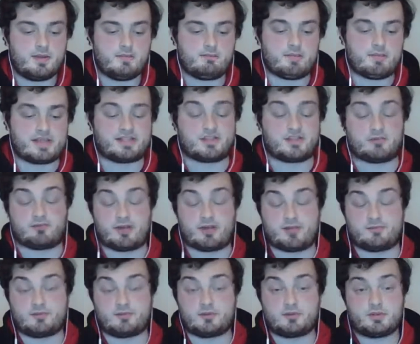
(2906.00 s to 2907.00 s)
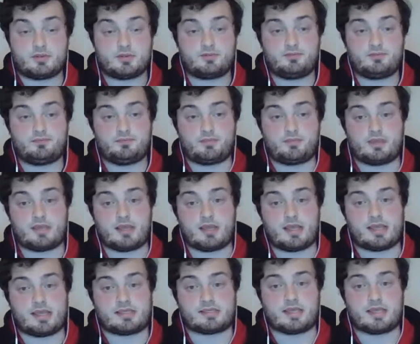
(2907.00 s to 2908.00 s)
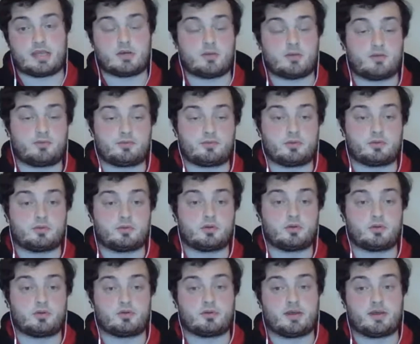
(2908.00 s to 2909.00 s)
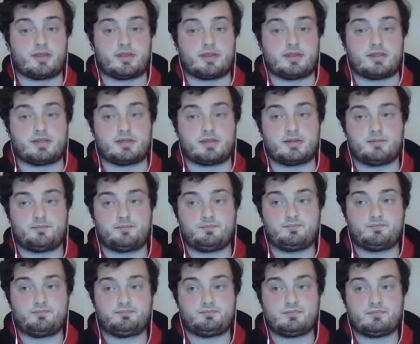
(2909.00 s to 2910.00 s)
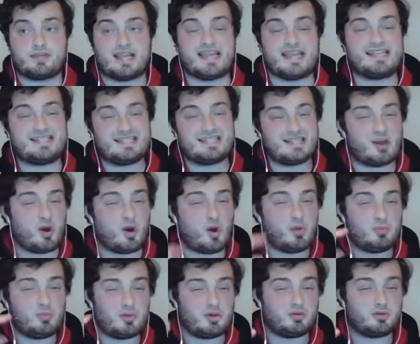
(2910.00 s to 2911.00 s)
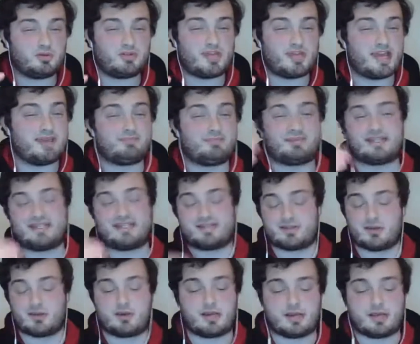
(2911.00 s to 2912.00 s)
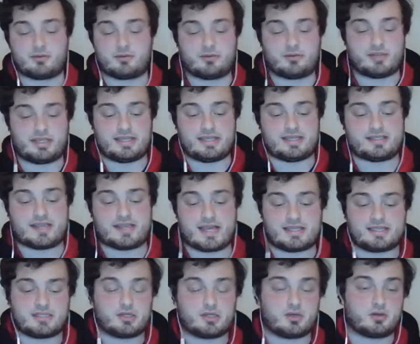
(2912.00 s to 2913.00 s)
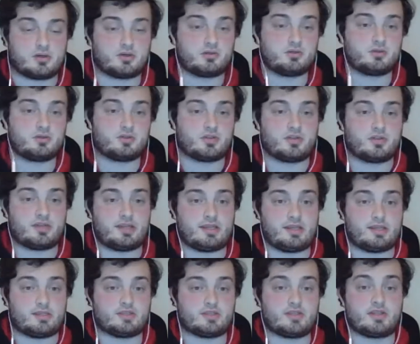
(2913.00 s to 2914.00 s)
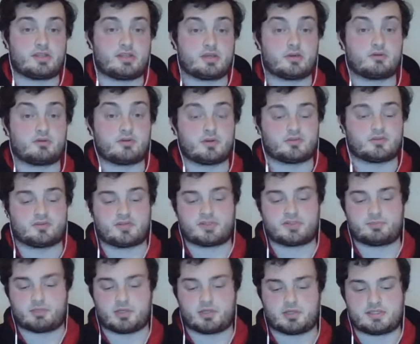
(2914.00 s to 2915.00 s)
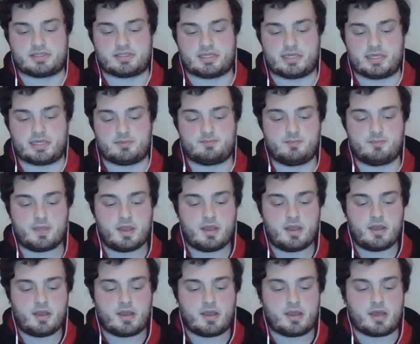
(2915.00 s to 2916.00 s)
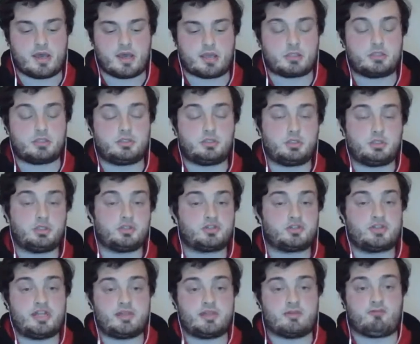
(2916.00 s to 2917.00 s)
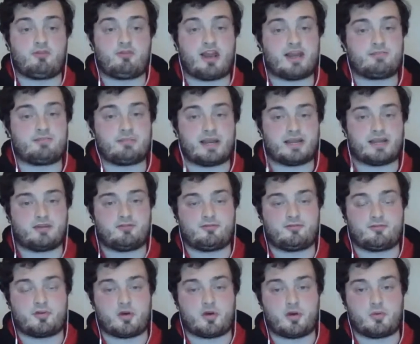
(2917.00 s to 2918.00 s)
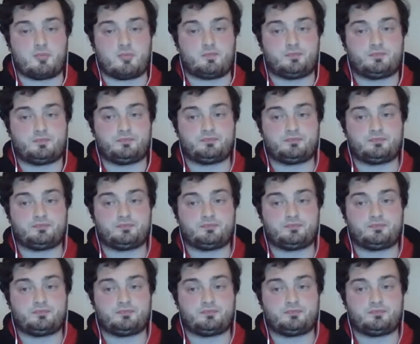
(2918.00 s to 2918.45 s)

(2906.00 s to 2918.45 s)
Mason Greenwood is another one who I think he's almost there, but he's not. I don't think he's there to go to the Euros at this point in time. Justin, the right back from